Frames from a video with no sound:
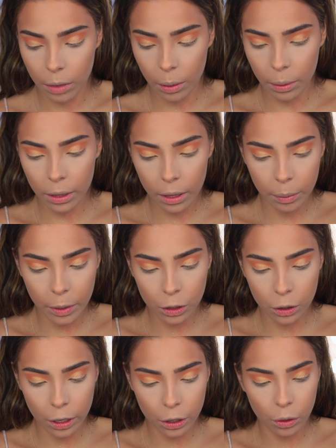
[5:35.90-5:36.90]
Maybe let me
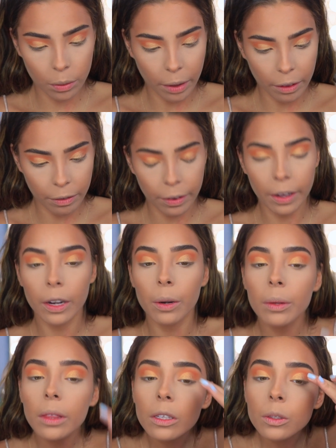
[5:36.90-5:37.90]
try doing my finger
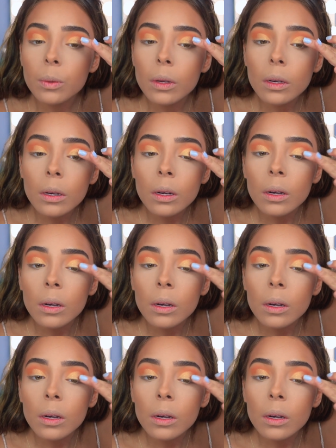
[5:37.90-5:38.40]
with this one.